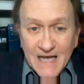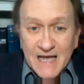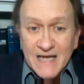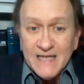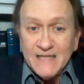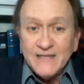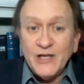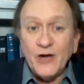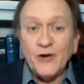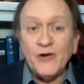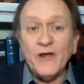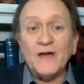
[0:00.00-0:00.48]

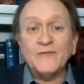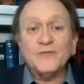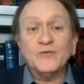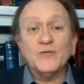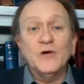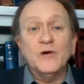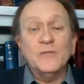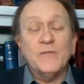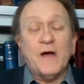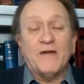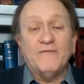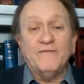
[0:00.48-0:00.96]
They don't have to
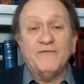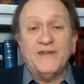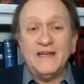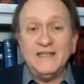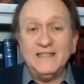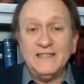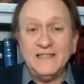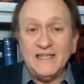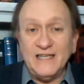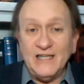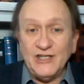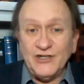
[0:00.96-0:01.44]
worry about
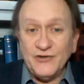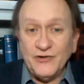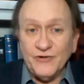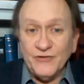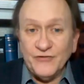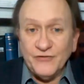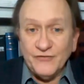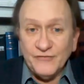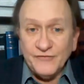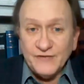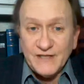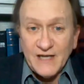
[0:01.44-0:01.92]
facing
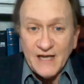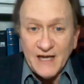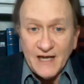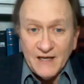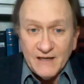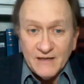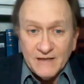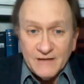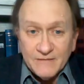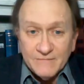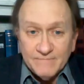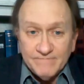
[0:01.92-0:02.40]
eternal
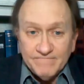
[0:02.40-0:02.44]
death.